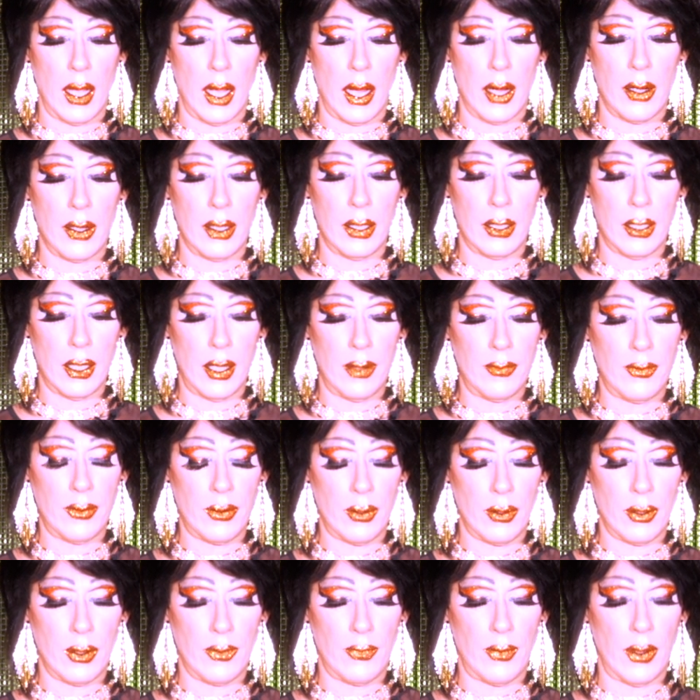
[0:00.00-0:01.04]
are a
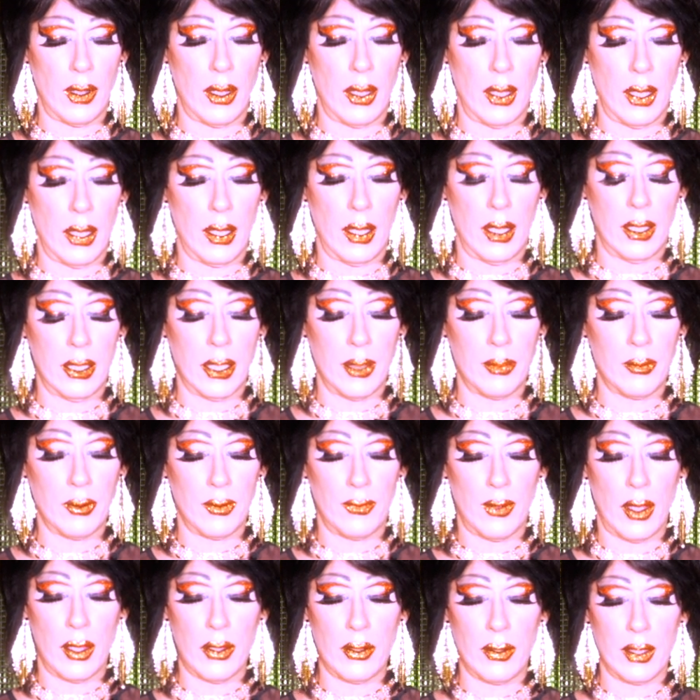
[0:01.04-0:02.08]
number
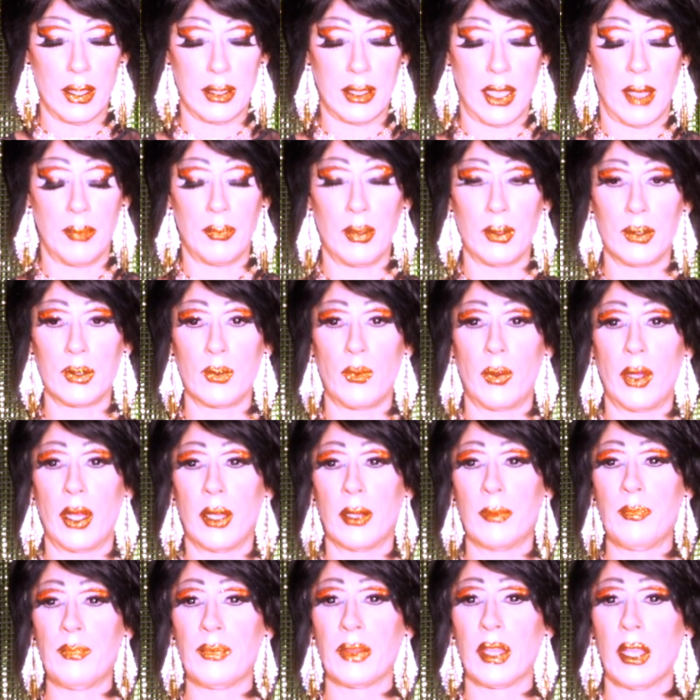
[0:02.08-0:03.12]
of other examples
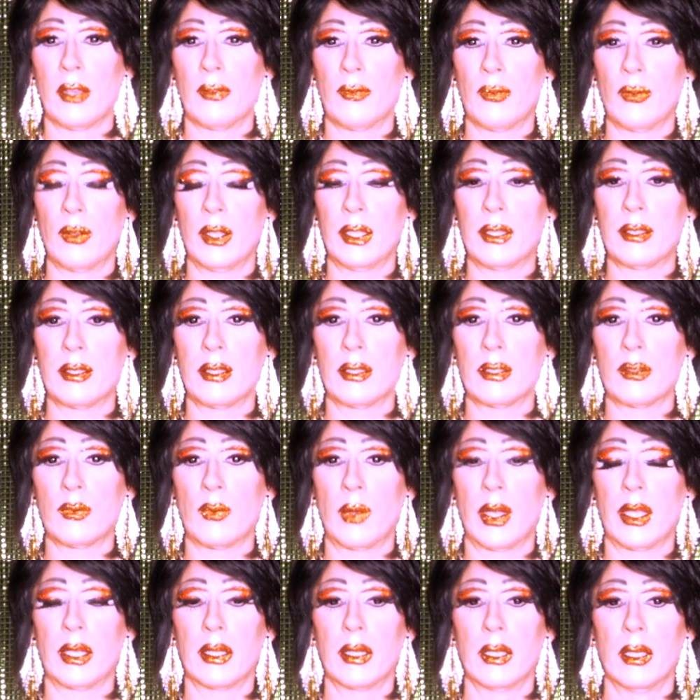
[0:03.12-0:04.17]
where, for instance,
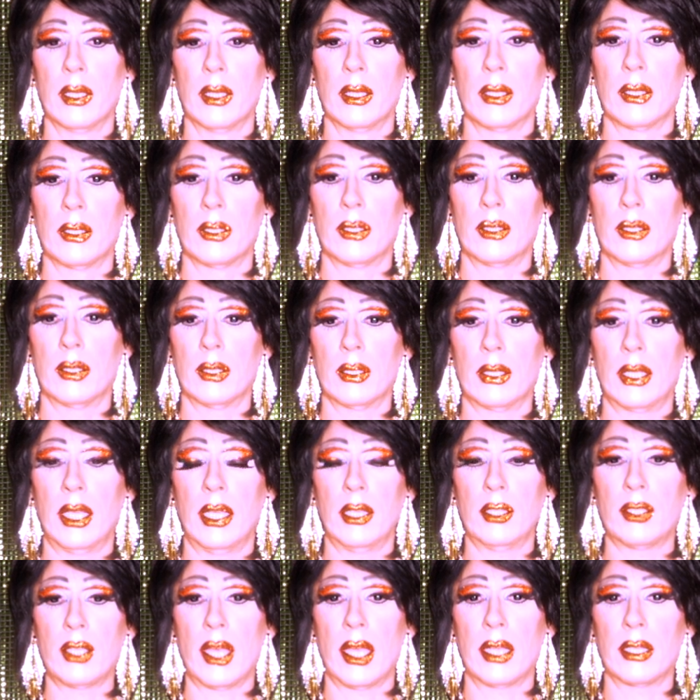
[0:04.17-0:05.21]
when
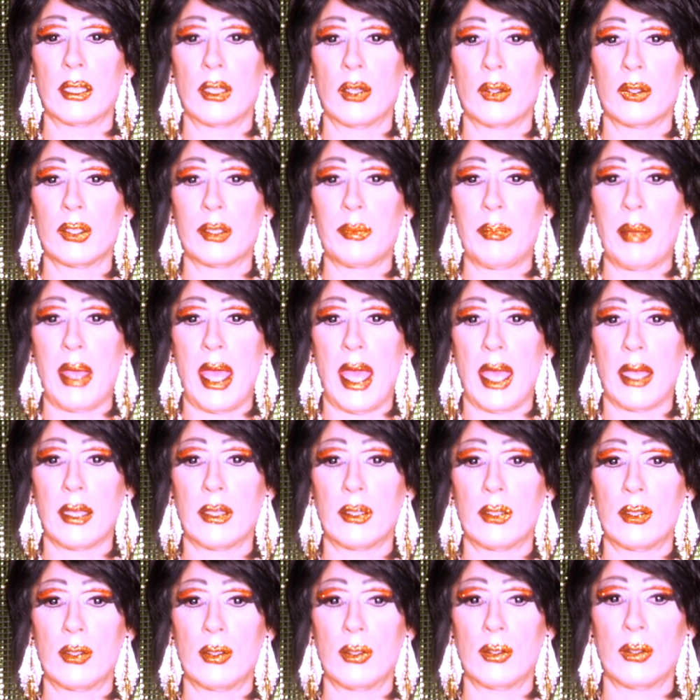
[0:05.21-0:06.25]
King John goes
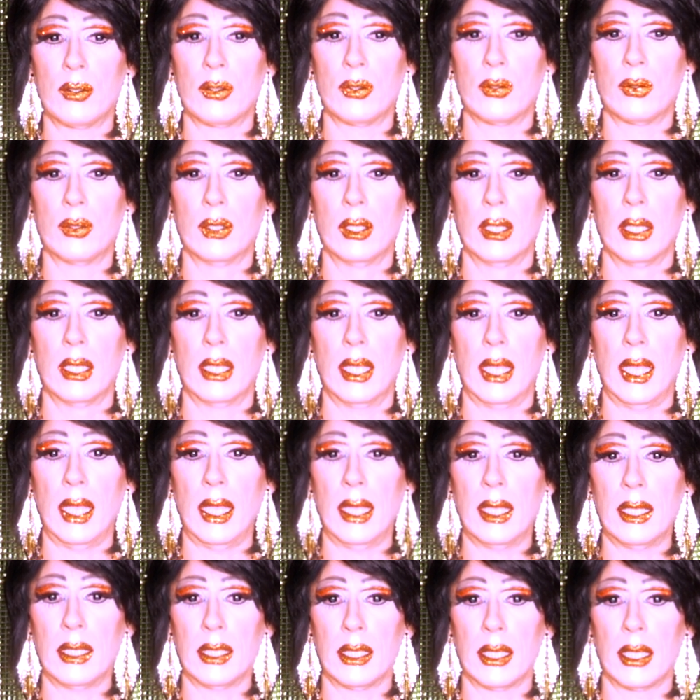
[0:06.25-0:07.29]
back to
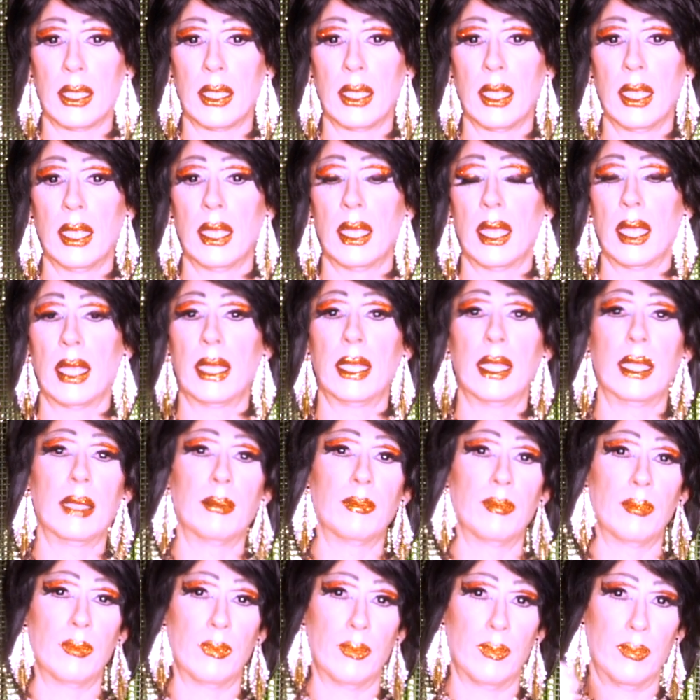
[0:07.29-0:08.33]
England and
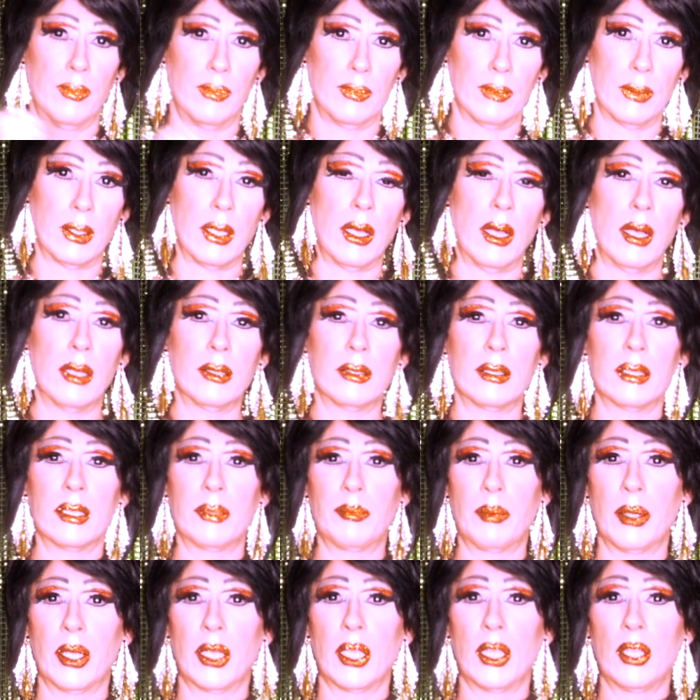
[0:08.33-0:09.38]
he calls his
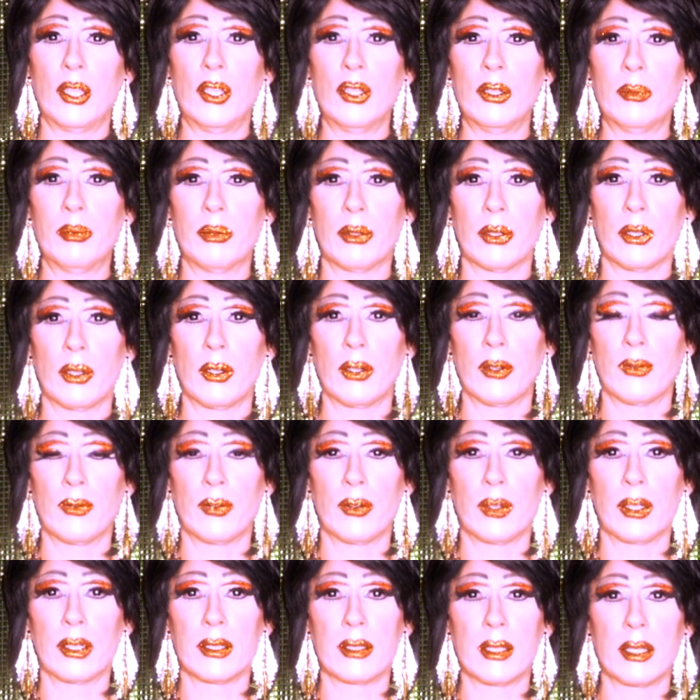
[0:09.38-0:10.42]
buddy Hubert
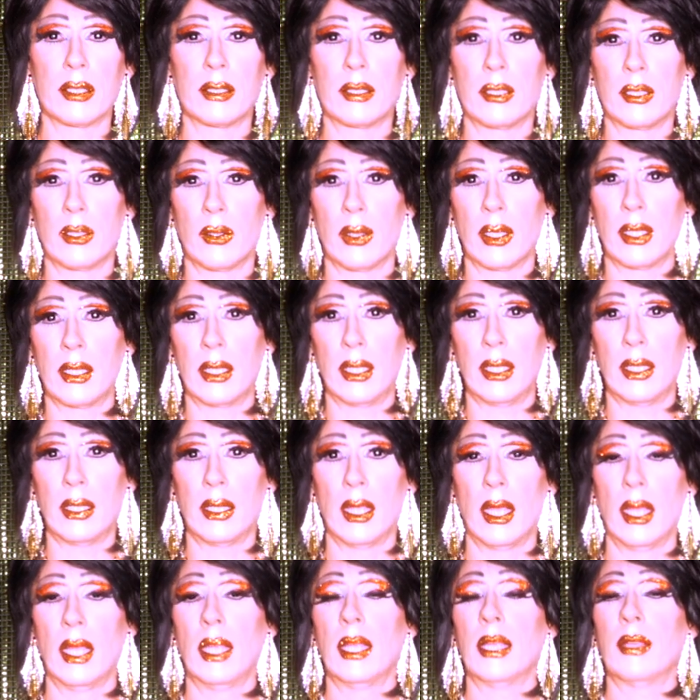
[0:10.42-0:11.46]
over and says, you know, I need,